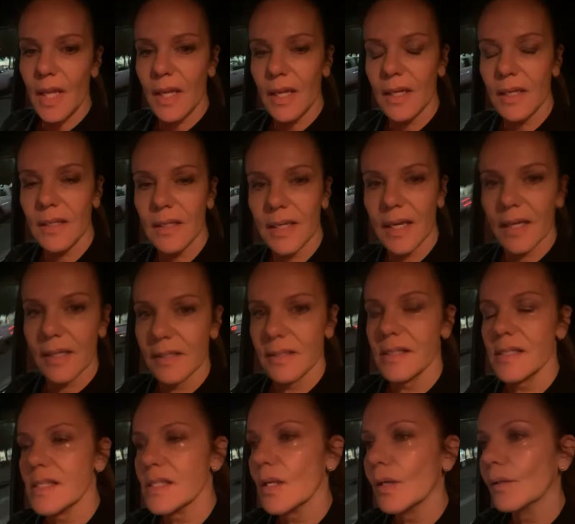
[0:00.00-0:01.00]
Hey
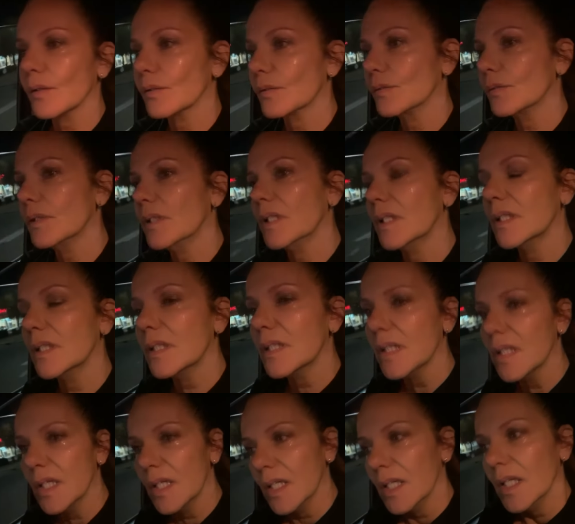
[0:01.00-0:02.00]
guys, so
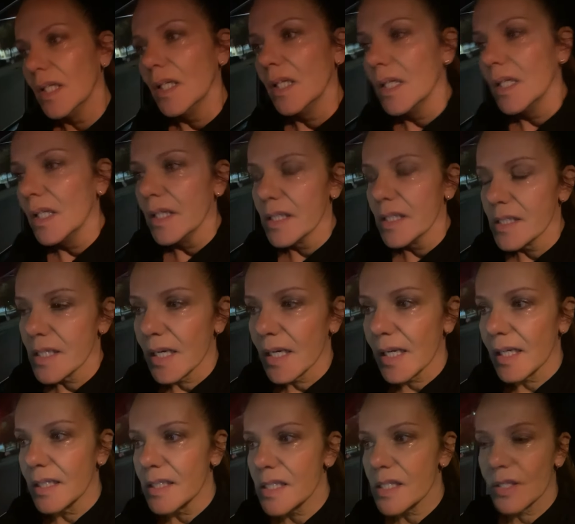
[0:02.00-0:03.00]

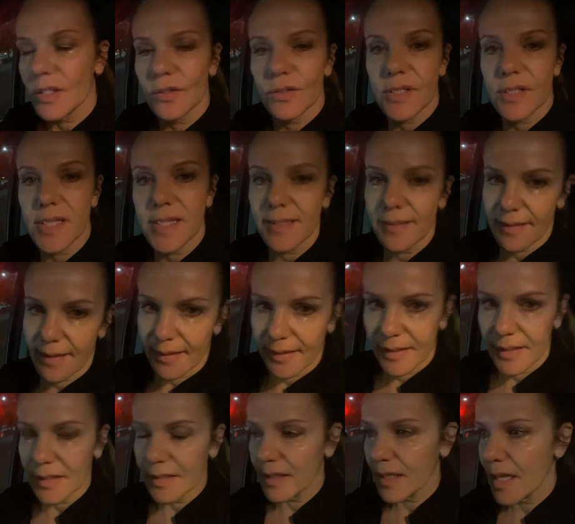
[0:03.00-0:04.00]
today is Thursday
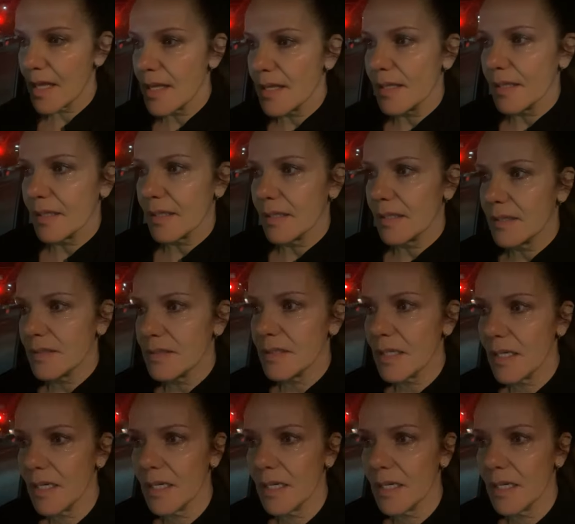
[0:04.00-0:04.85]
night, and